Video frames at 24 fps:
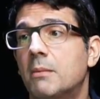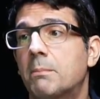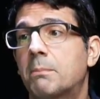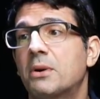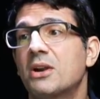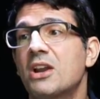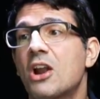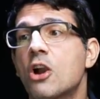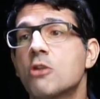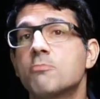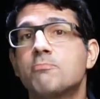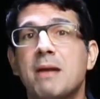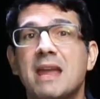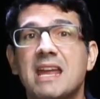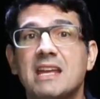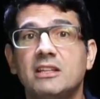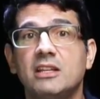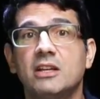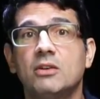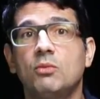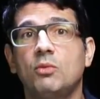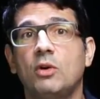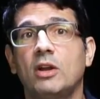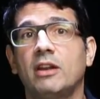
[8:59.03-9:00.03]
Bernard
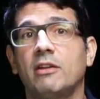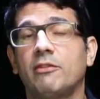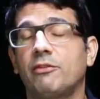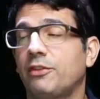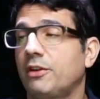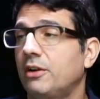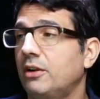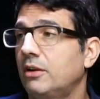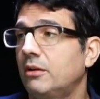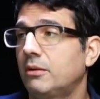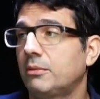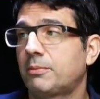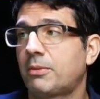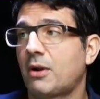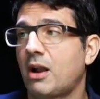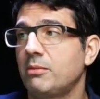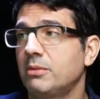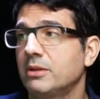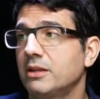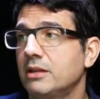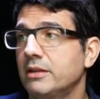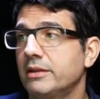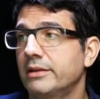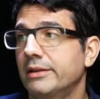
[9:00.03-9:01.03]
Balin, one of the
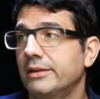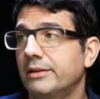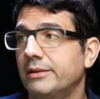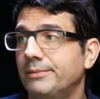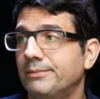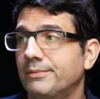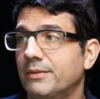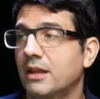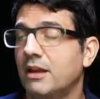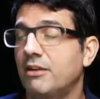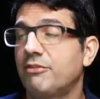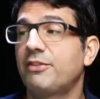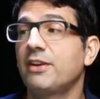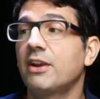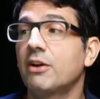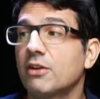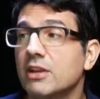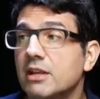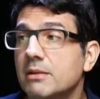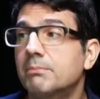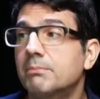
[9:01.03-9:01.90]
probably a very